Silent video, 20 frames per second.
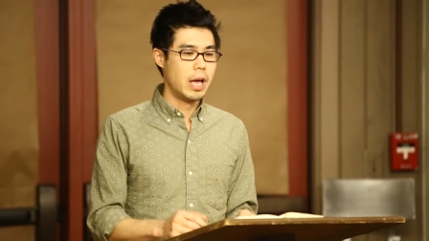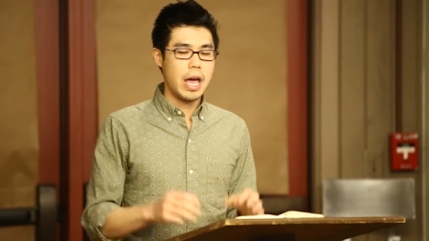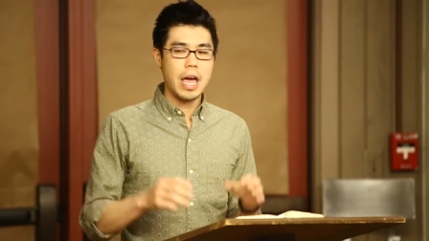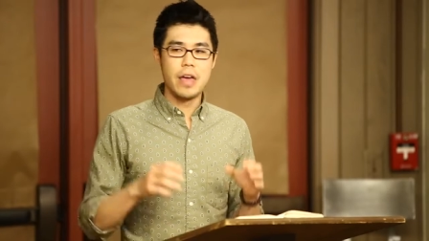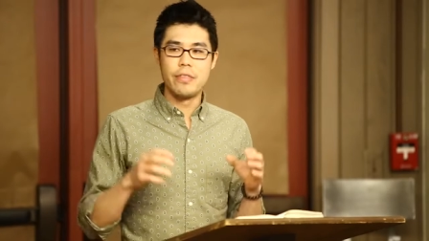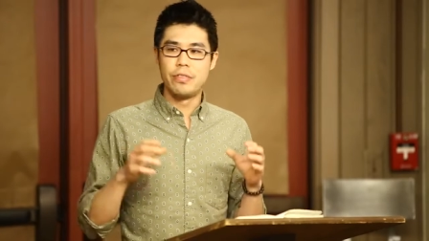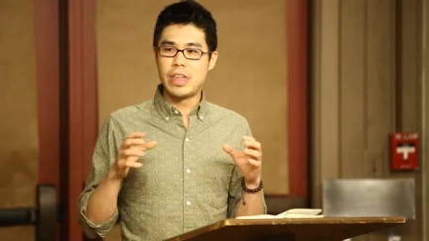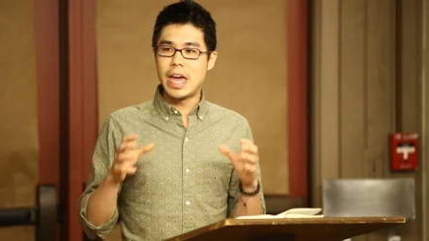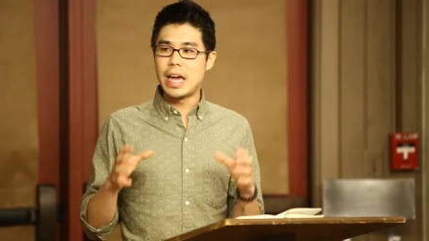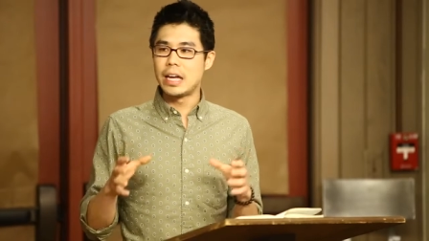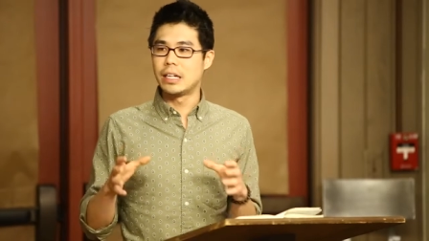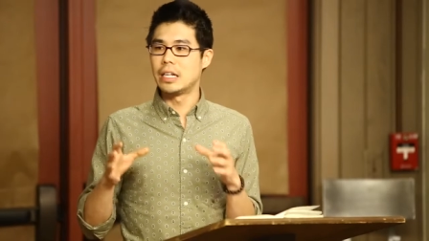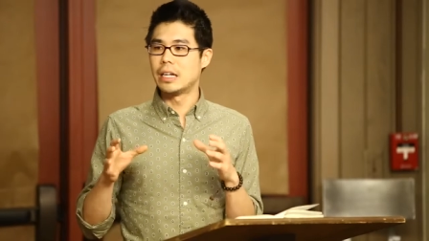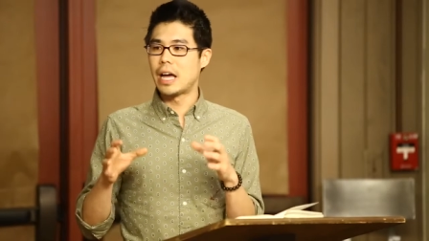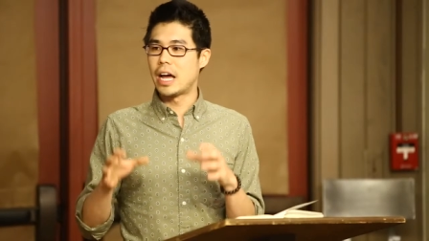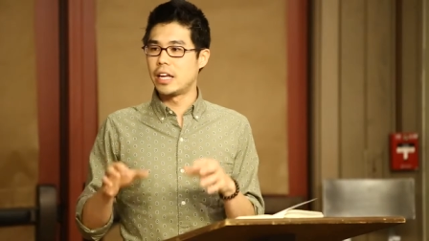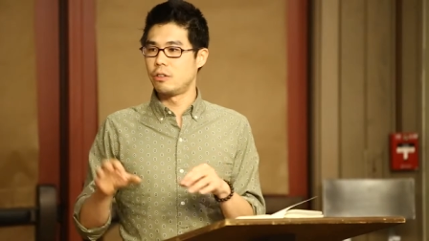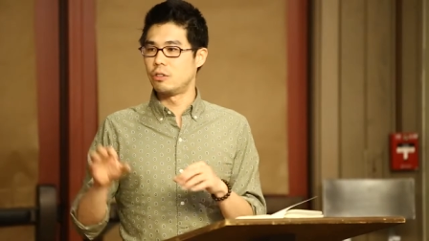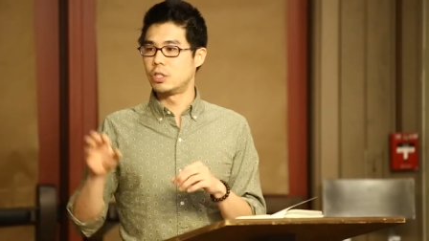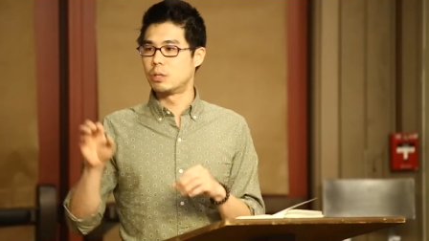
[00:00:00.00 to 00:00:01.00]
and they did
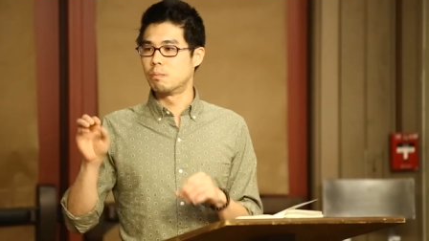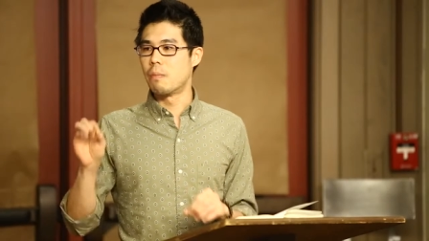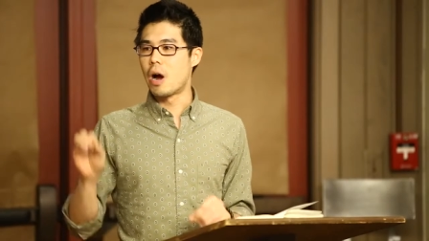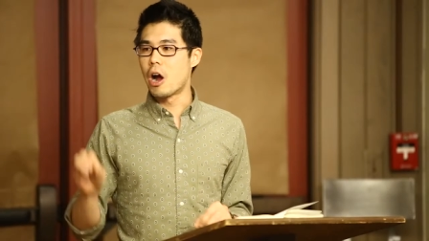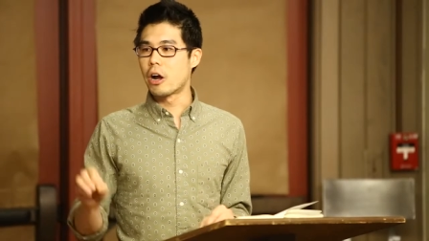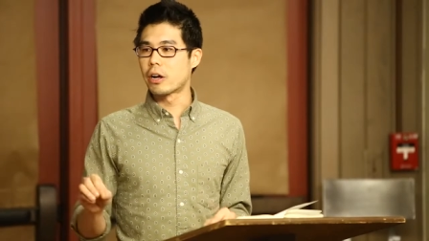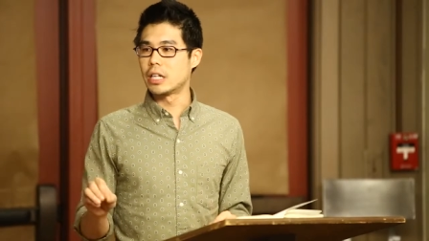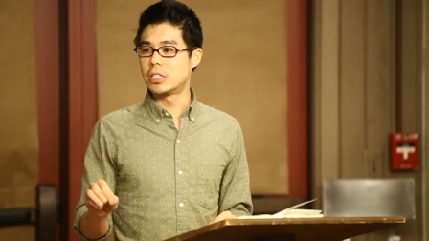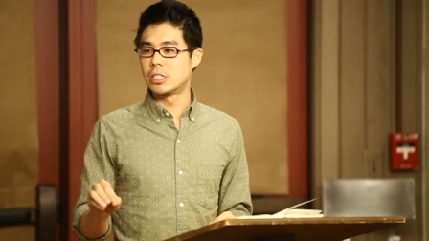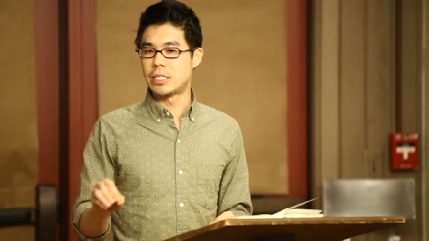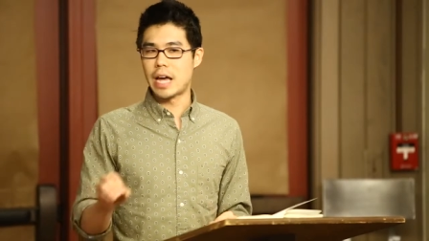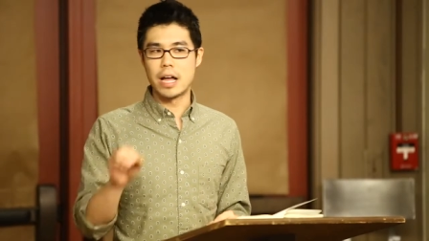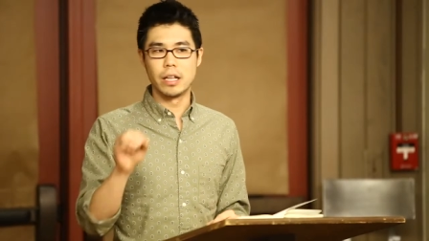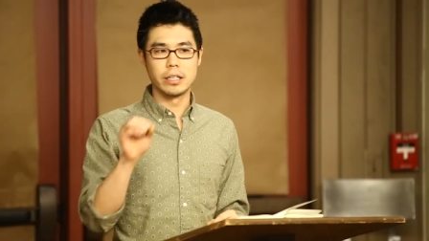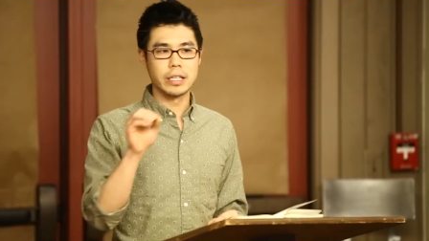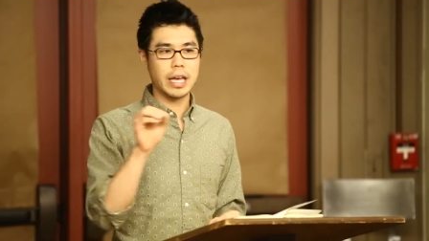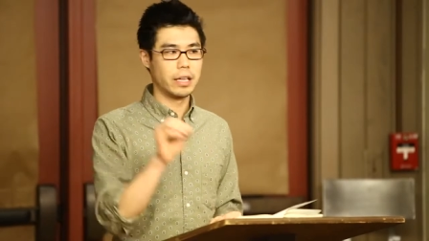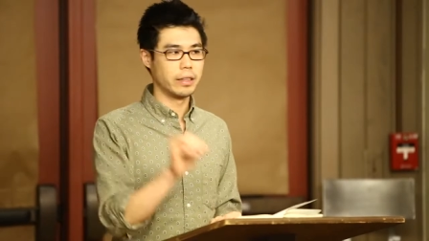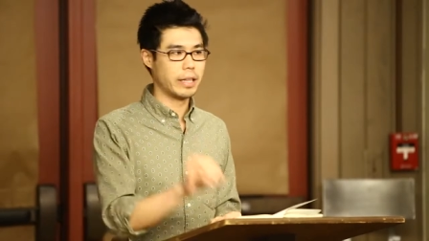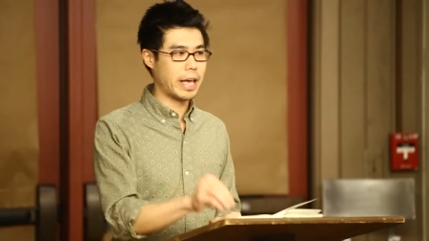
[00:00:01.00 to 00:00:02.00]
not use markets to
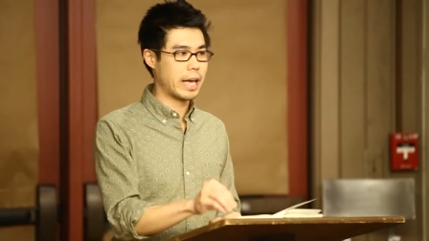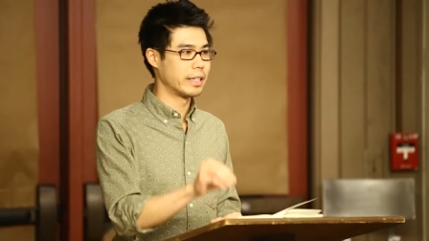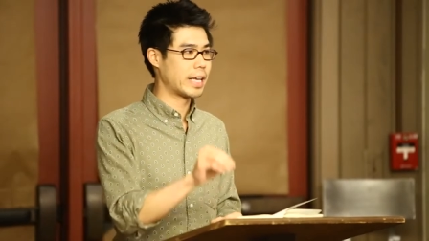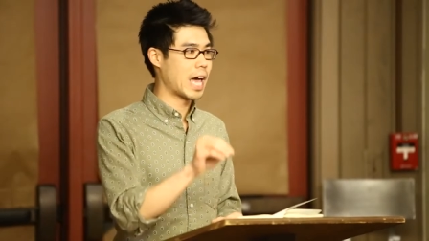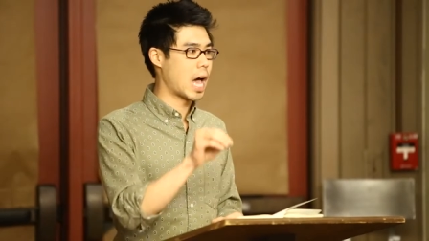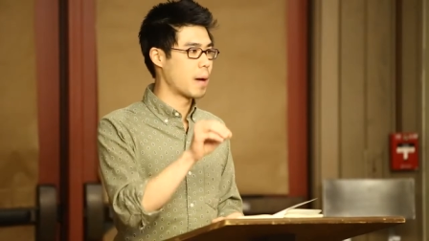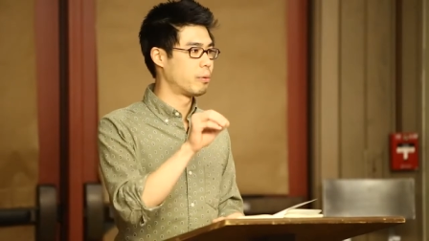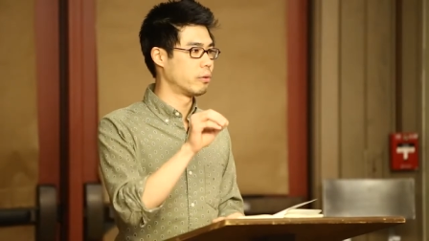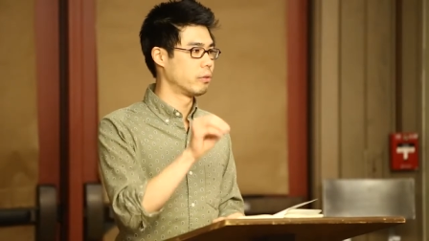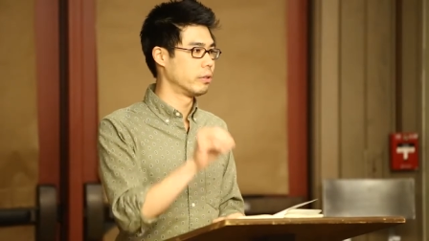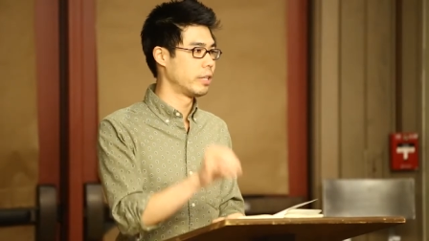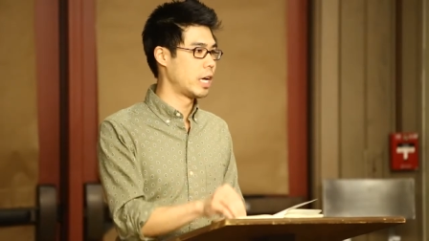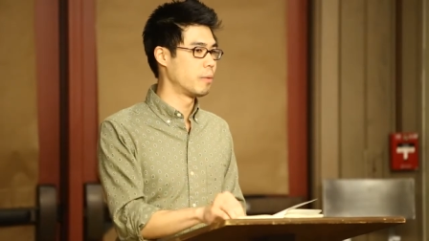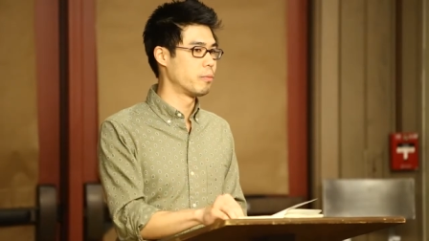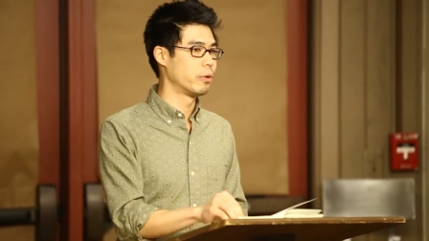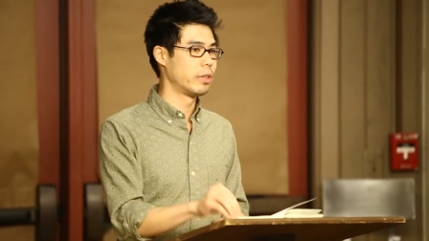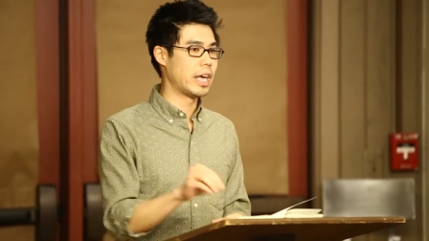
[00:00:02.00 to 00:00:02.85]
allocate land, capital, and labor.